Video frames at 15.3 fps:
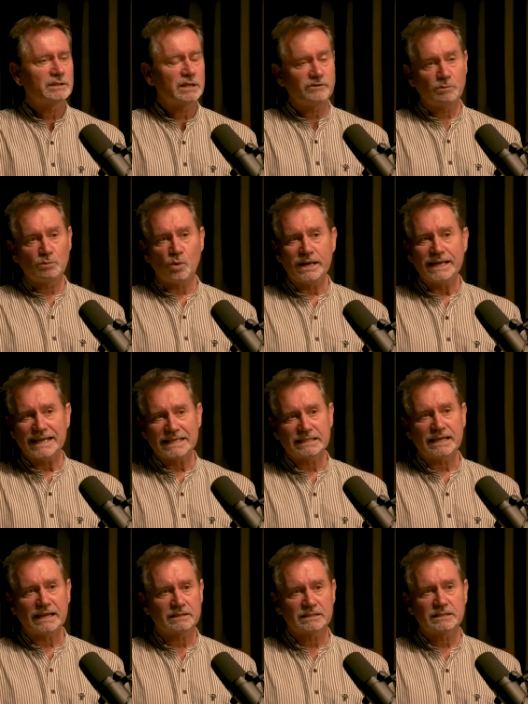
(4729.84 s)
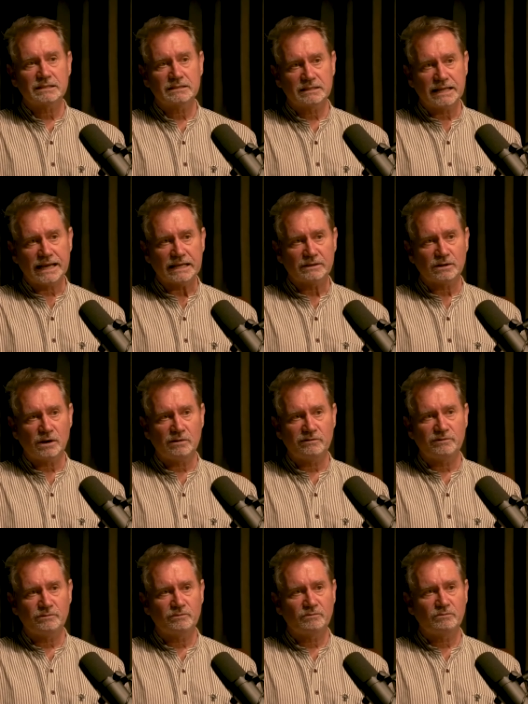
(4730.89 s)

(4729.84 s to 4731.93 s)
So every point has that state of,